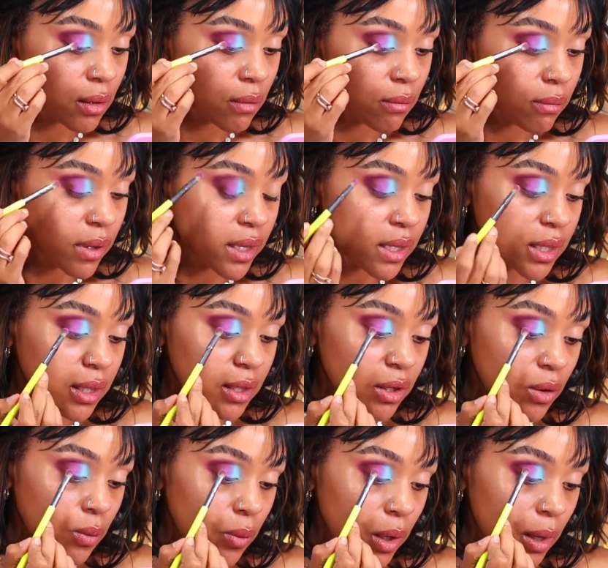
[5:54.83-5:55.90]
right
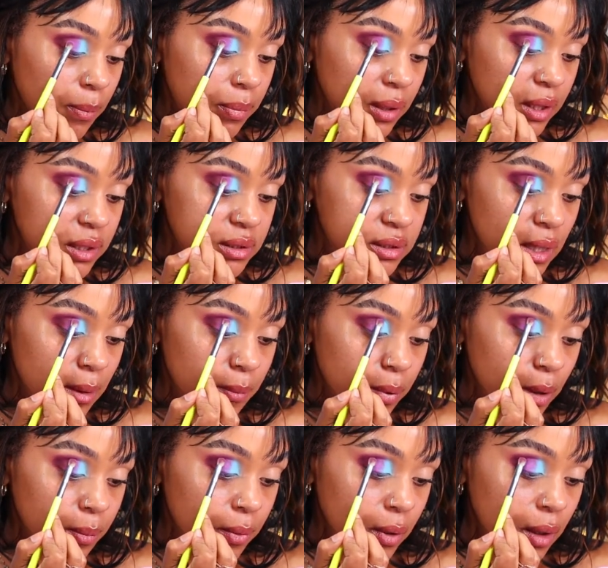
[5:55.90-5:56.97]
here where I placed that
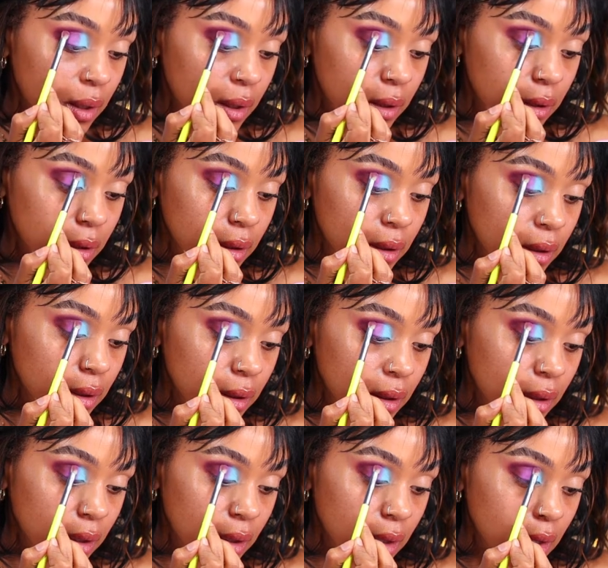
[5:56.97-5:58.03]
purple color,
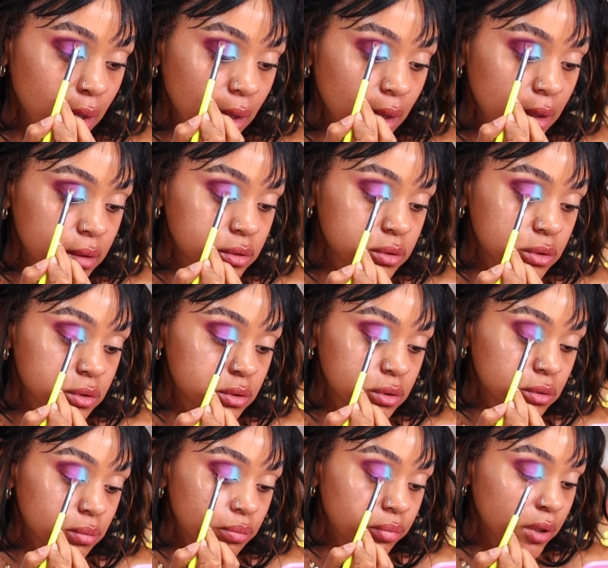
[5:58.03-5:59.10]
just
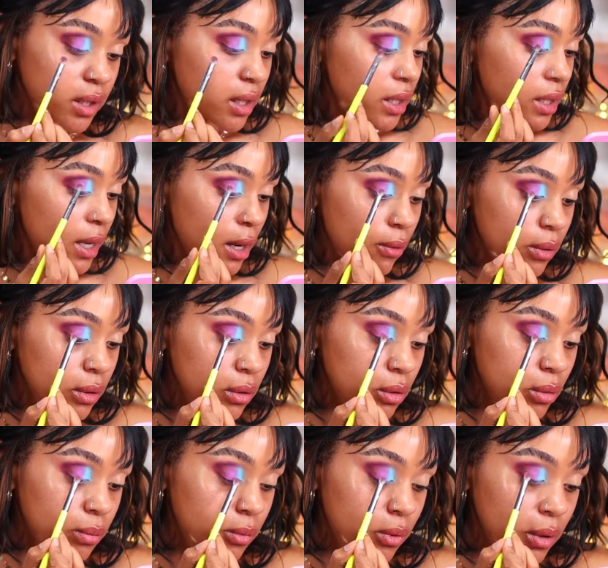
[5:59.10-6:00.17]
to bring it out a
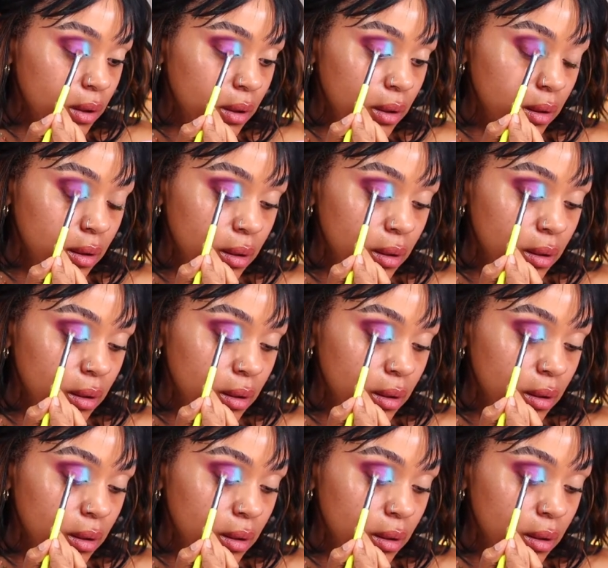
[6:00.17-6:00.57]
little more.